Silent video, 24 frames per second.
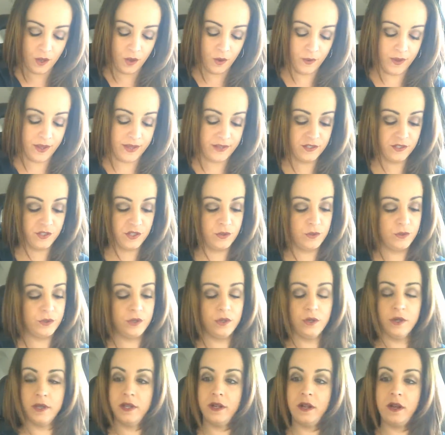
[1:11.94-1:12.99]
Okay, so you would
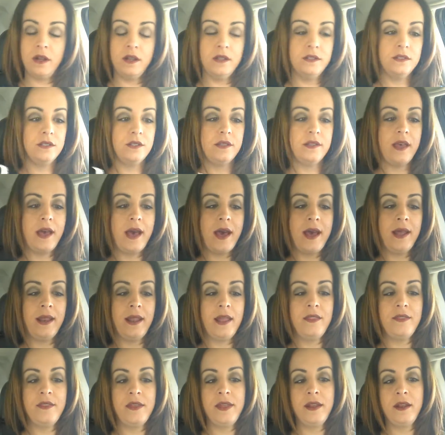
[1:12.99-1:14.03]
hook it on to that,
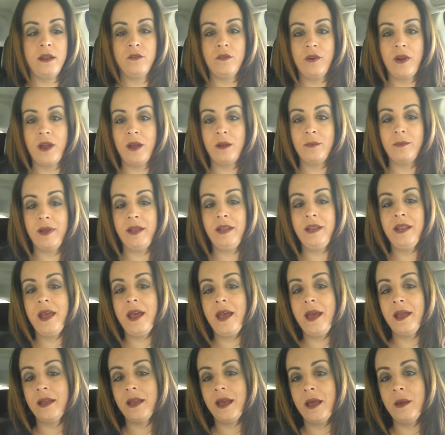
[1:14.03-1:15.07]
and then around my
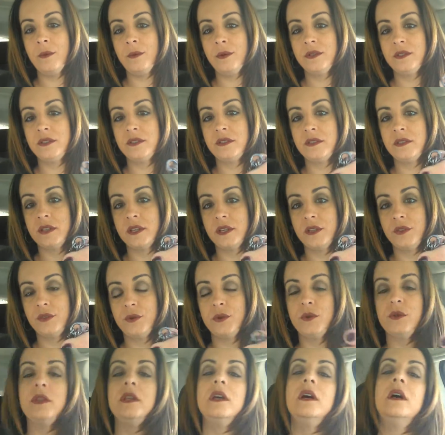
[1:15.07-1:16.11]
neck, I would stick it
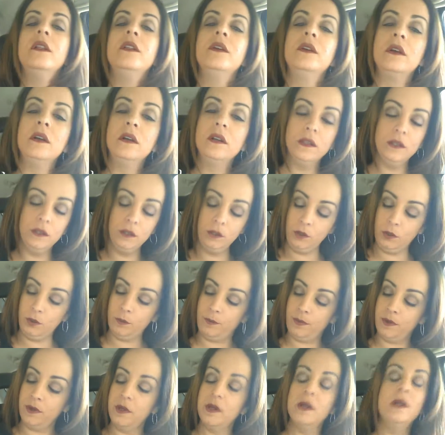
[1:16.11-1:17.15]
through the other loop
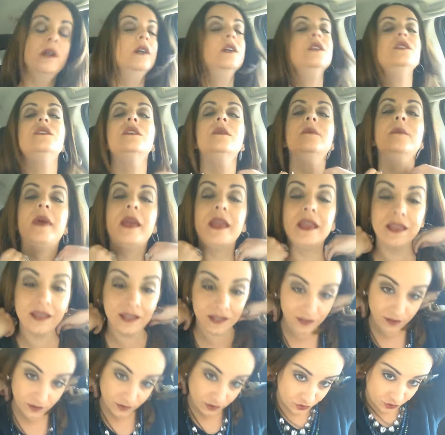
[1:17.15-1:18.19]
to make
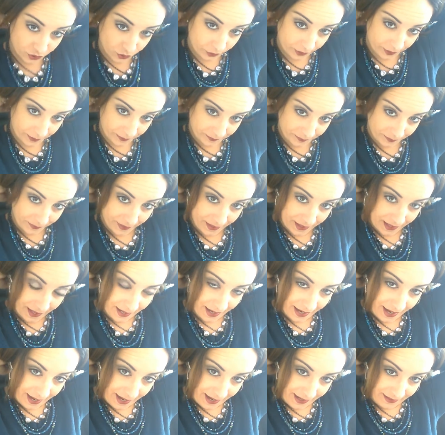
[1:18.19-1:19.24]
it short.
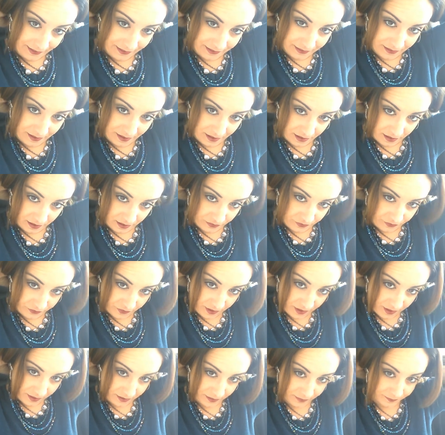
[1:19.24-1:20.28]
I love
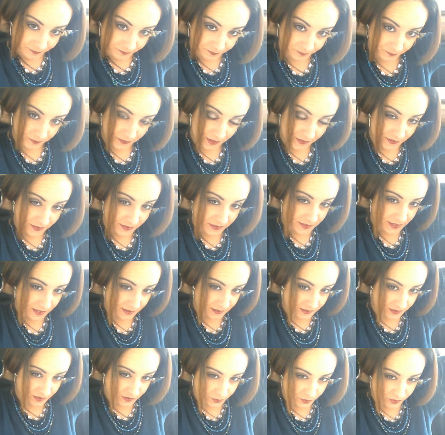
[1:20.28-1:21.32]
this
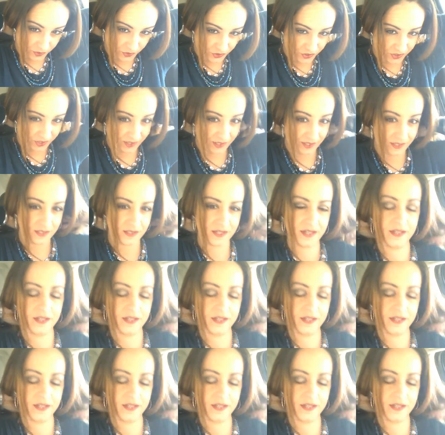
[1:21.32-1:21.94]
necklace with jeans.